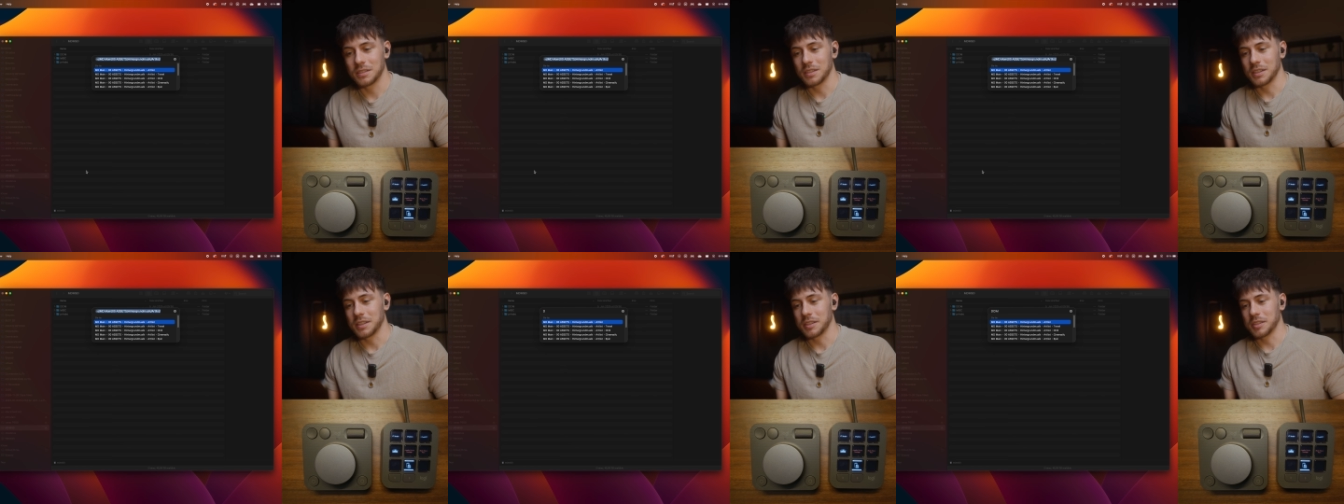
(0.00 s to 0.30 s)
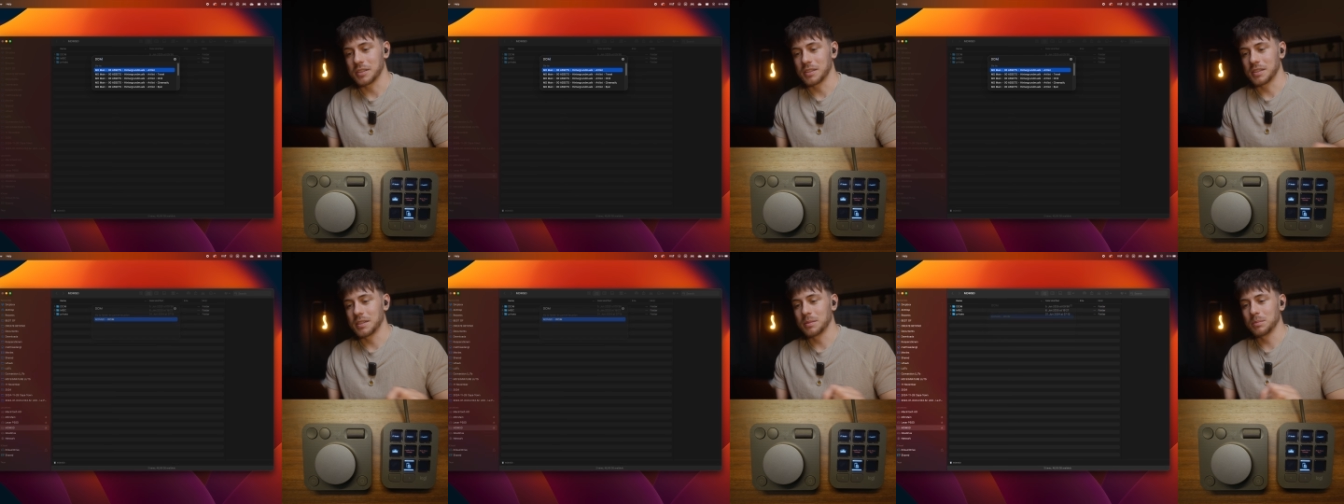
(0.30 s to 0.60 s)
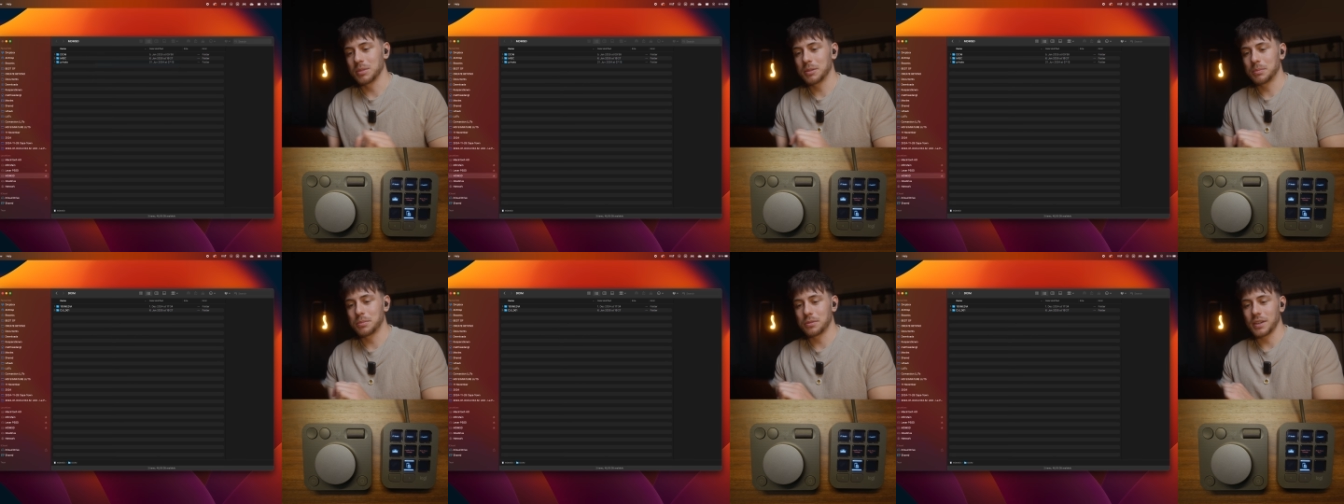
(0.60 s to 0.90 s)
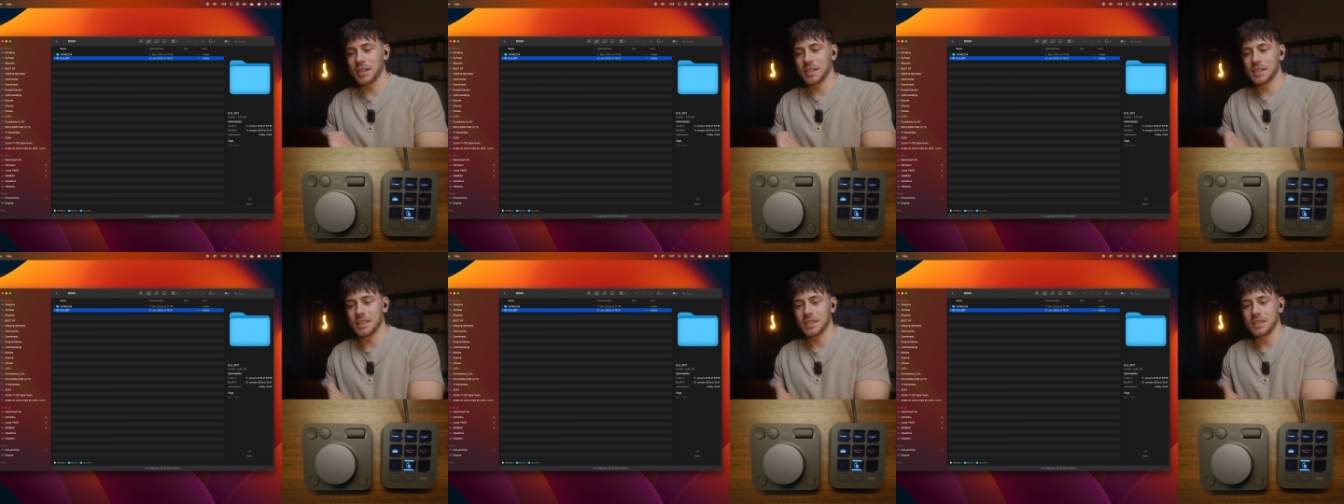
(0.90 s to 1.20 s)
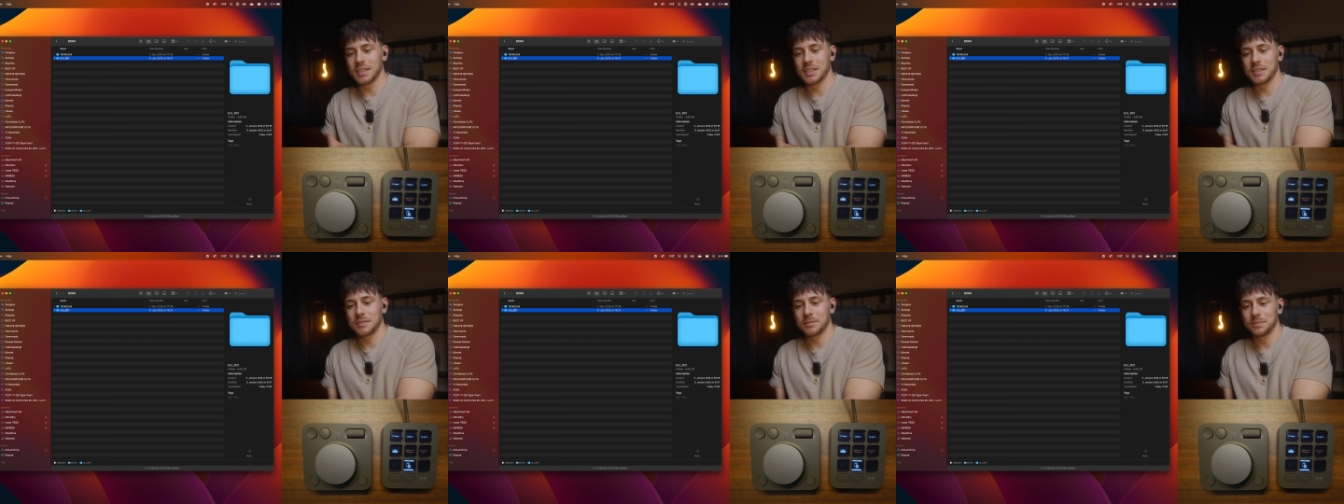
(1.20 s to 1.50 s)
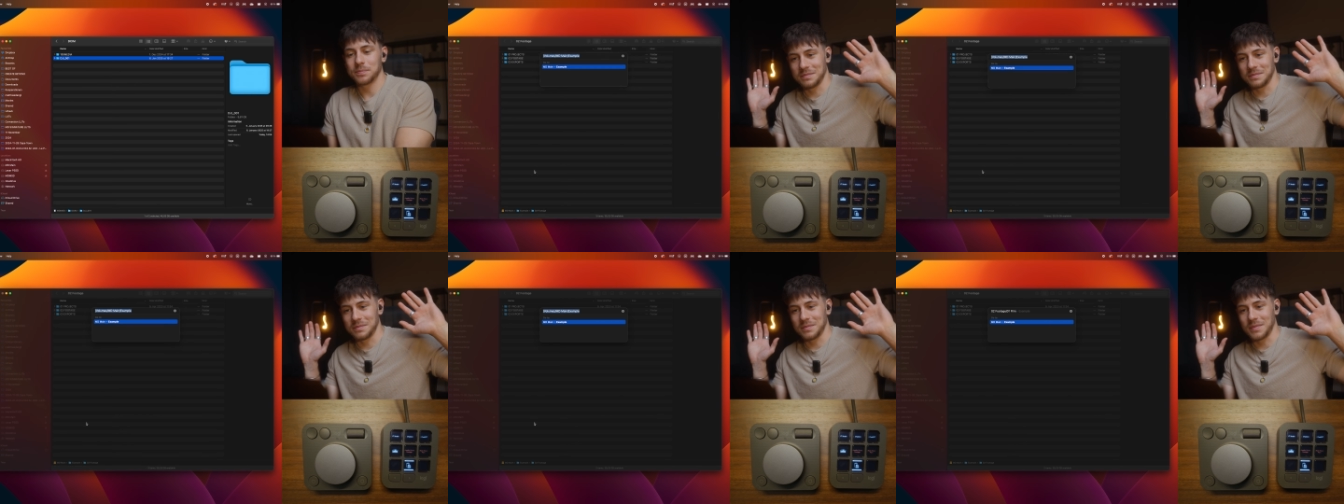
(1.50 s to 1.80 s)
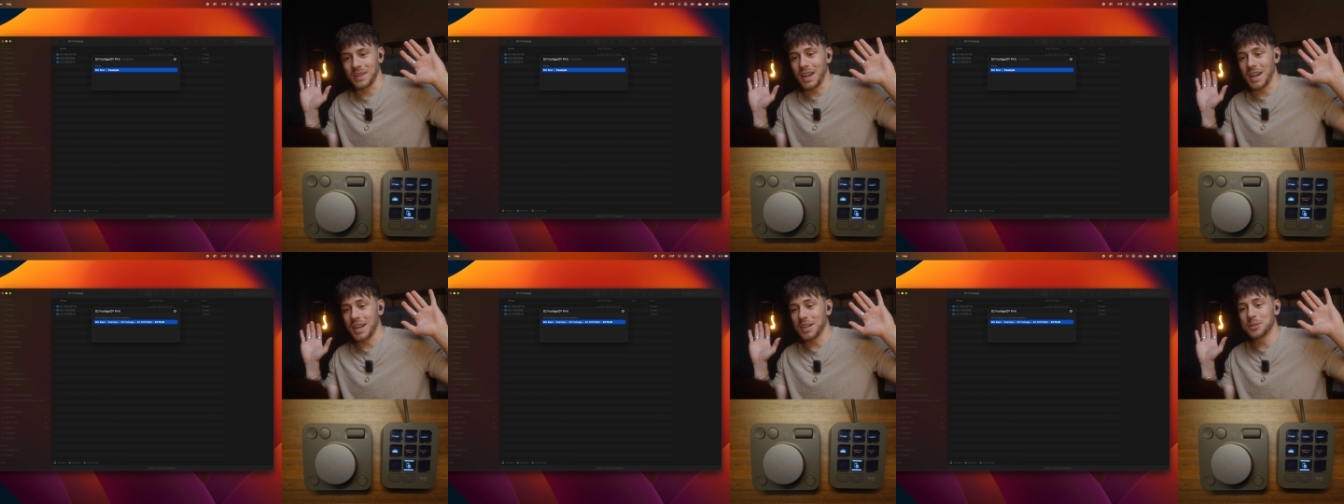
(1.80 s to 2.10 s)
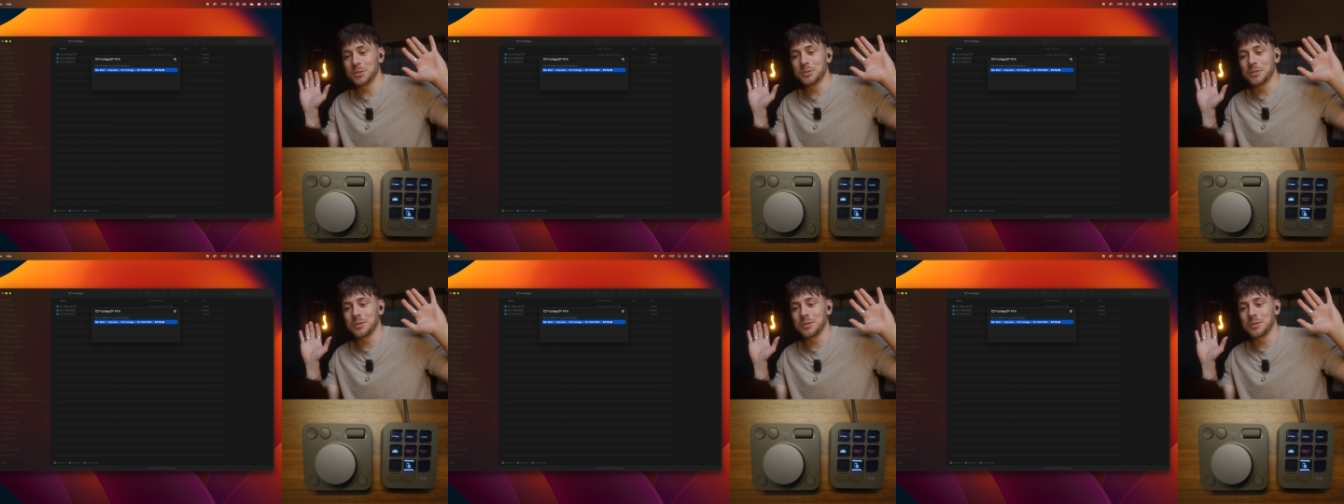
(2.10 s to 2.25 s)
I just simply press it. I do